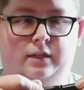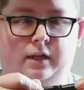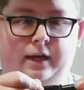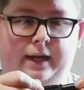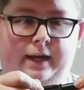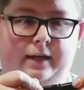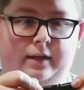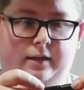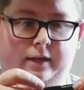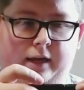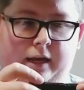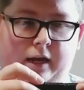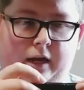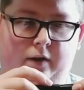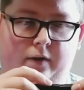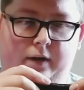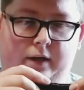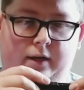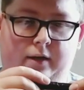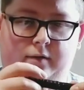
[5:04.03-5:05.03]
light to
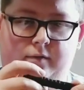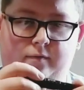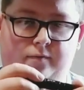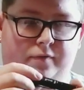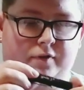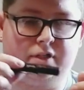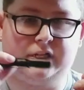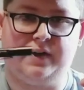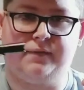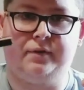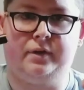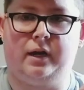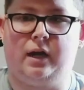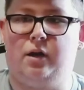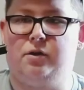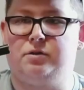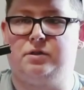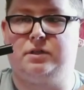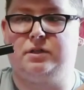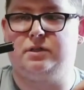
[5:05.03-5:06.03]
carry for $7,
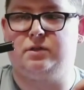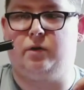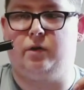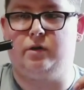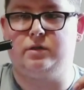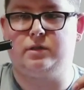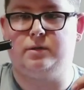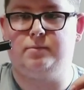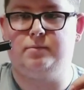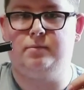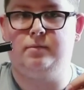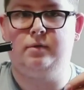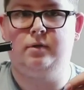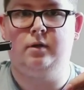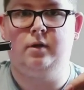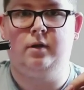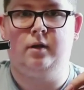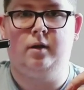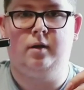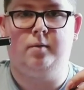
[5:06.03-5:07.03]
this is awesome.
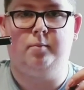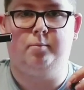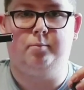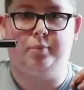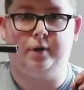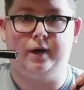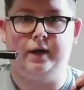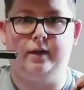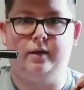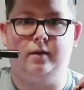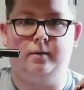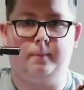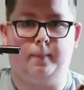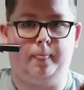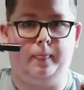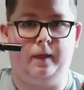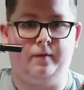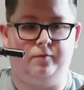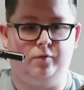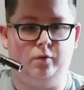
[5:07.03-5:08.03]
But
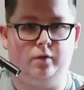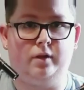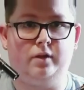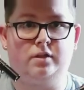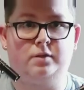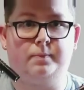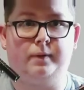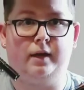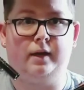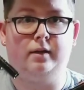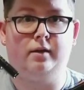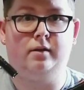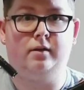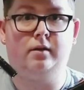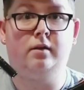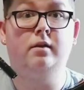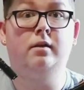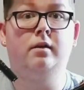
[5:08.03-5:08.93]
if you can spend